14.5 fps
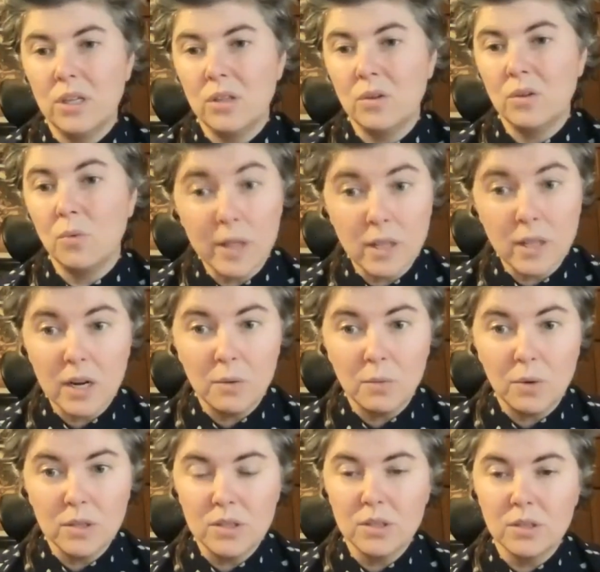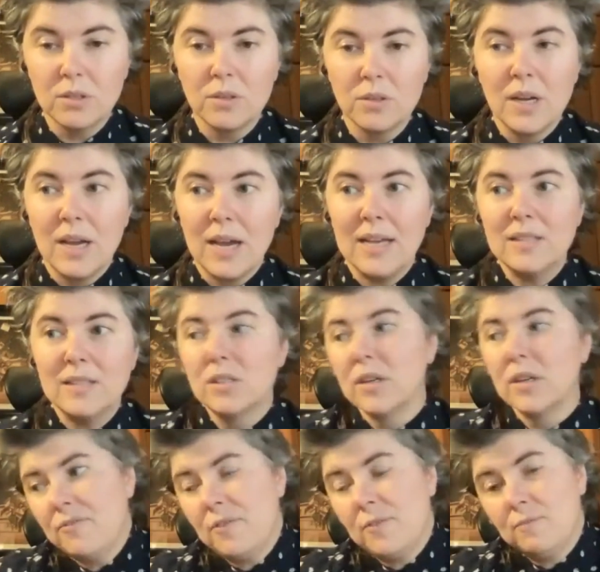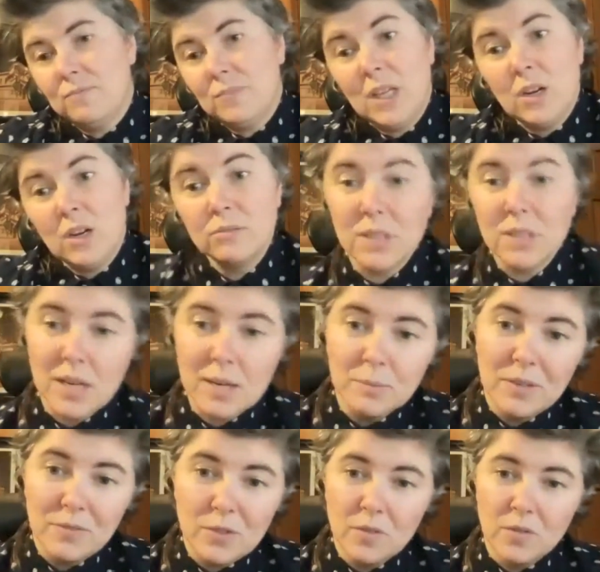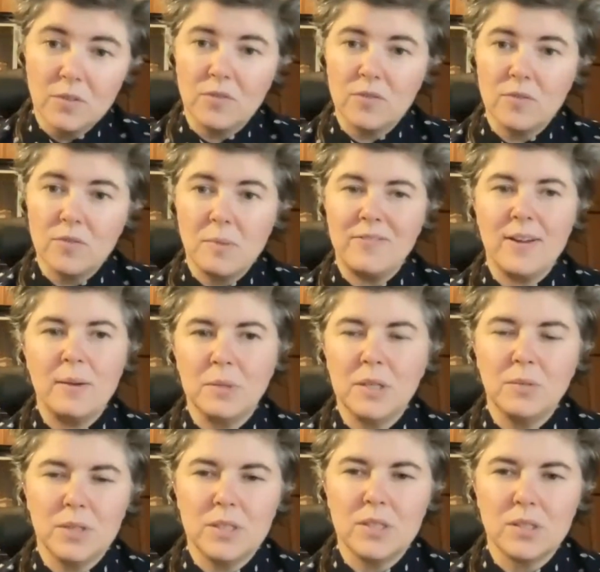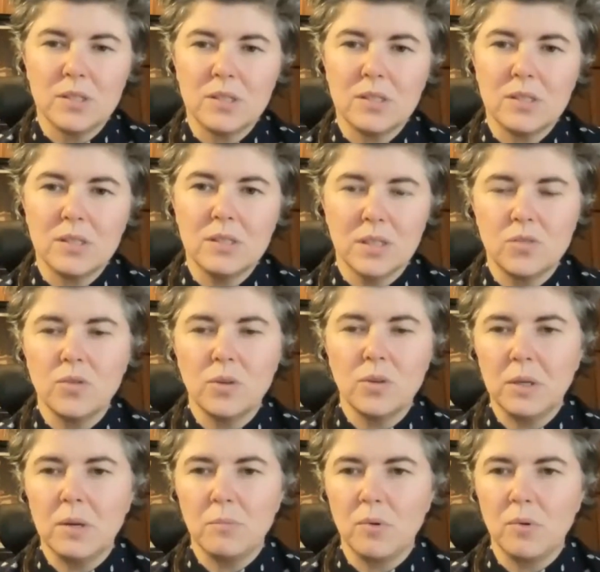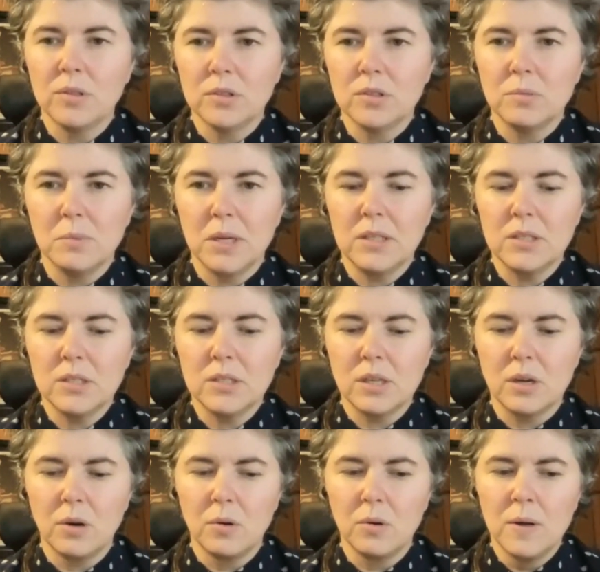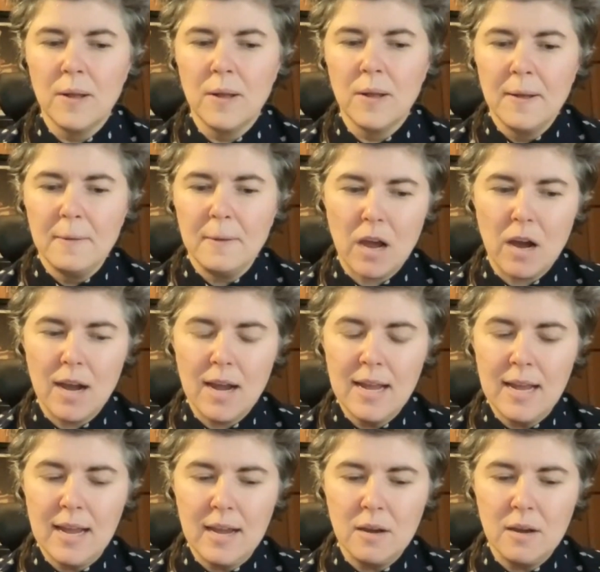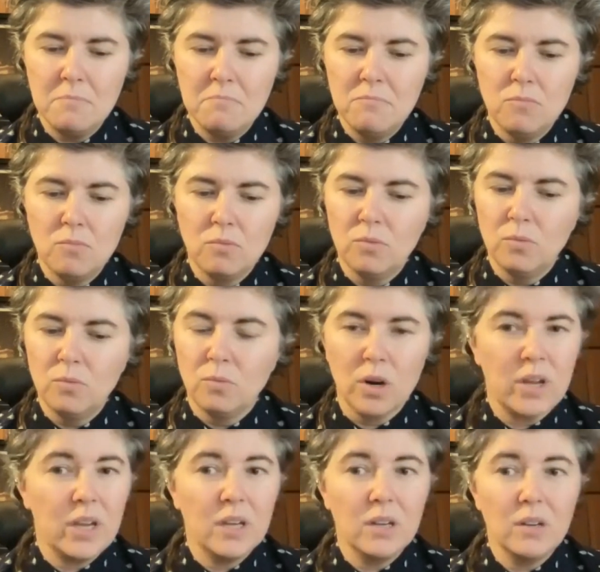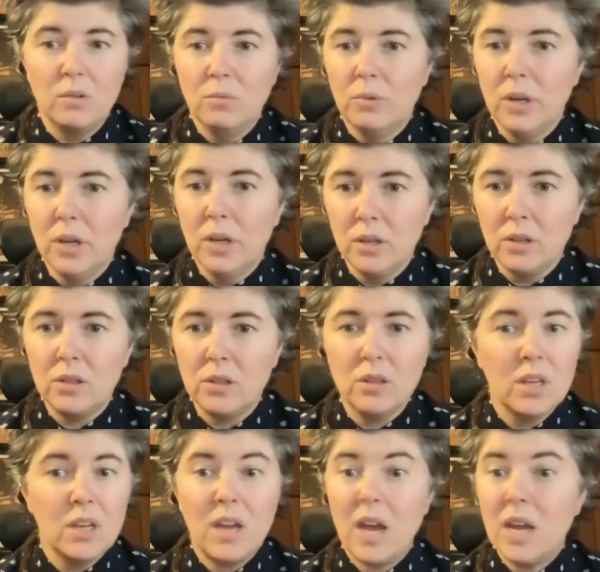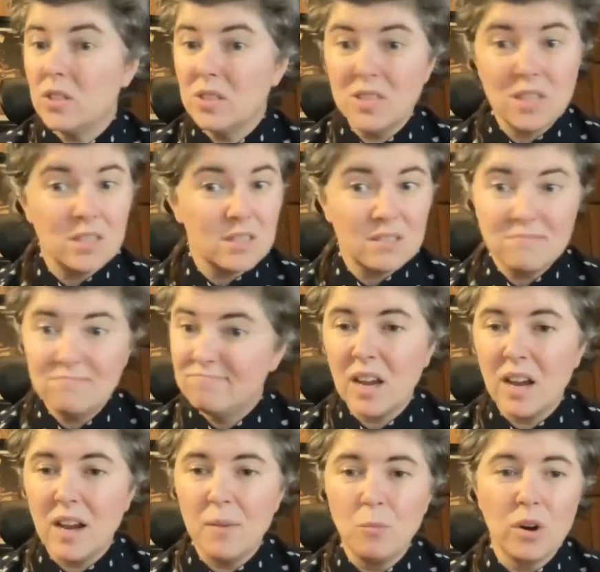in the way that I want to, and still have, time left over for my family, which is extremely important to me. So I am working with agencies. I'm